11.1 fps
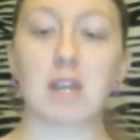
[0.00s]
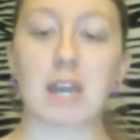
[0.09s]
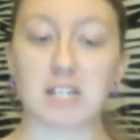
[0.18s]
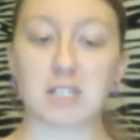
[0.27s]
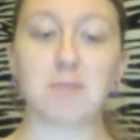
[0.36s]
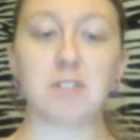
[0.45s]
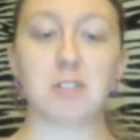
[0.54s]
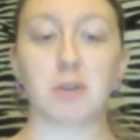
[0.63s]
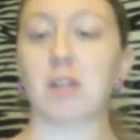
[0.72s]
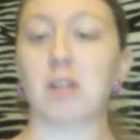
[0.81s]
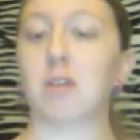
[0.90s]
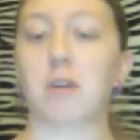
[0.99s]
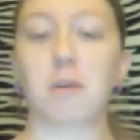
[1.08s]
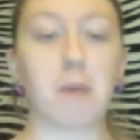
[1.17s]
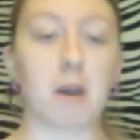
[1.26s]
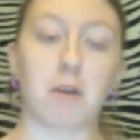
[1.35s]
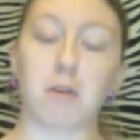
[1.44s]
and ask me to create the
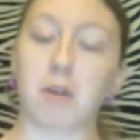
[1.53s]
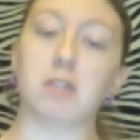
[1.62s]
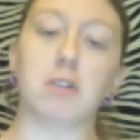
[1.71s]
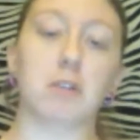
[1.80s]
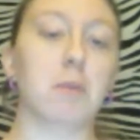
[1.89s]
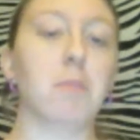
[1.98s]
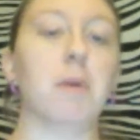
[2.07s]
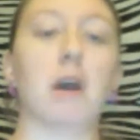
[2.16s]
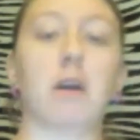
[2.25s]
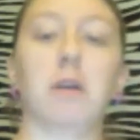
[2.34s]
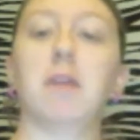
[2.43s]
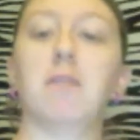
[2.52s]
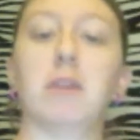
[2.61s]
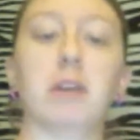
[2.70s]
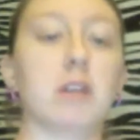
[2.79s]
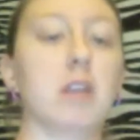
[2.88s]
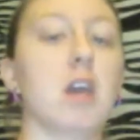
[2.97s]
group, I'll create the group. I'll
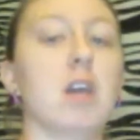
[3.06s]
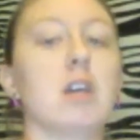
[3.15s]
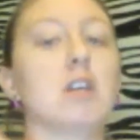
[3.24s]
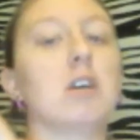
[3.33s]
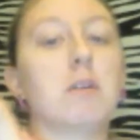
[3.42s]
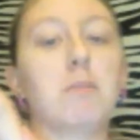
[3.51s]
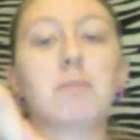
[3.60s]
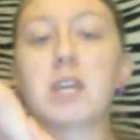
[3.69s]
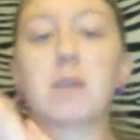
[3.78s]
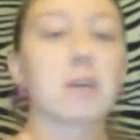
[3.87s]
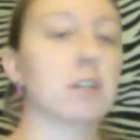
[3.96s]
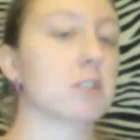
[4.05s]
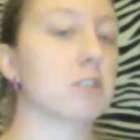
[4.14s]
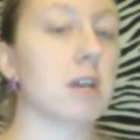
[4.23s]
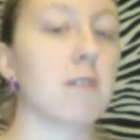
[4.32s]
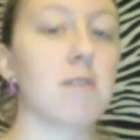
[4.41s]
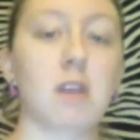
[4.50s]
even take
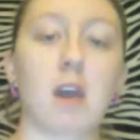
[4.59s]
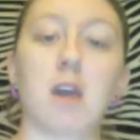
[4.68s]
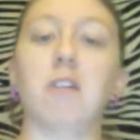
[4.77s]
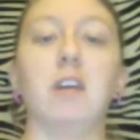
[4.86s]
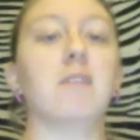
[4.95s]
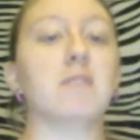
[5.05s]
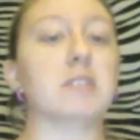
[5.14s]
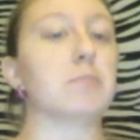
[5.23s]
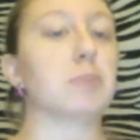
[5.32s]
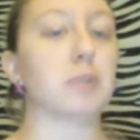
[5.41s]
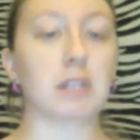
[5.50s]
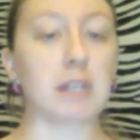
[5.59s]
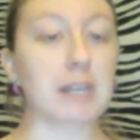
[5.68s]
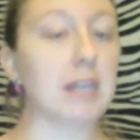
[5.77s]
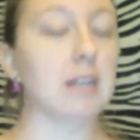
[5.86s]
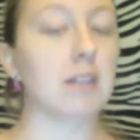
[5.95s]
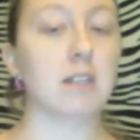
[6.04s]
pictures of it. I'll even put
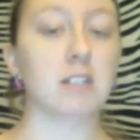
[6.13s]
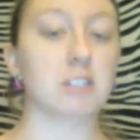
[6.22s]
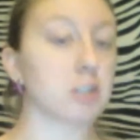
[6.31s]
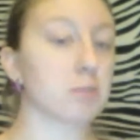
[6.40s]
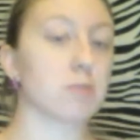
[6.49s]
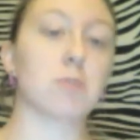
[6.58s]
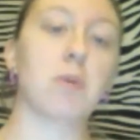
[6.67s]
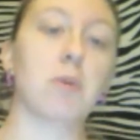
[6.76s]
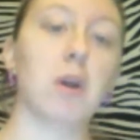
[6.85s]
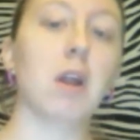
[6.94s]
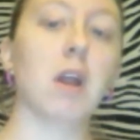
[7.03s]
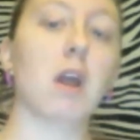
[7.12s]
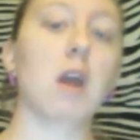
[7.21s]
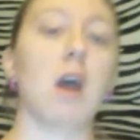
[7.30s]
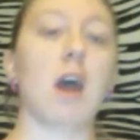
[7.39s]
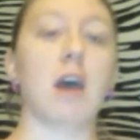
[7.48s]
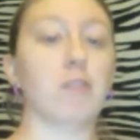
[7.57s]
the link in the description
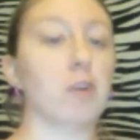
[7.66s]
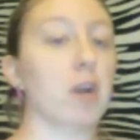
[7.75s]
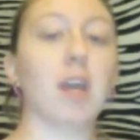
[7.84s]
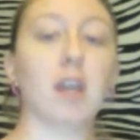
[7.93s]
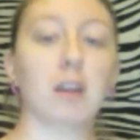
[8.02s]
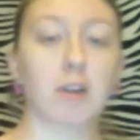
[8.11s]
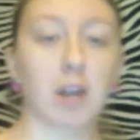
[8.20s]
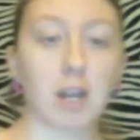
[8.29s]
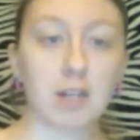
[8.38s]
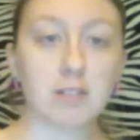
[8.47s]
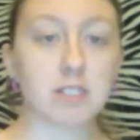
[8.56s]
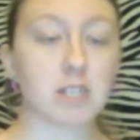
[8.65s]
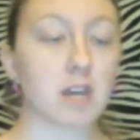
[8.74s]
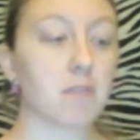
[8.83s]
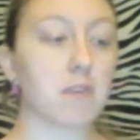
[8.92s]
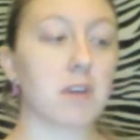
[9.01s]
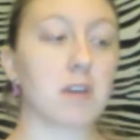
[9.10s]
bar after I get it created and
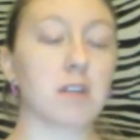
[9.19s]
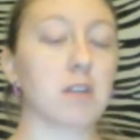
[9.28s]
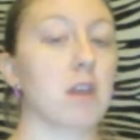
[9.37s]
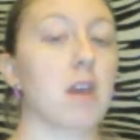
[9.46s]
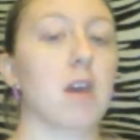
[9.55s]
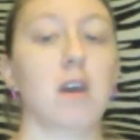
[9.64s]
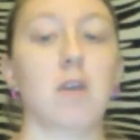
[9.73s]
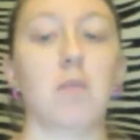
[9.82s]
stuff, and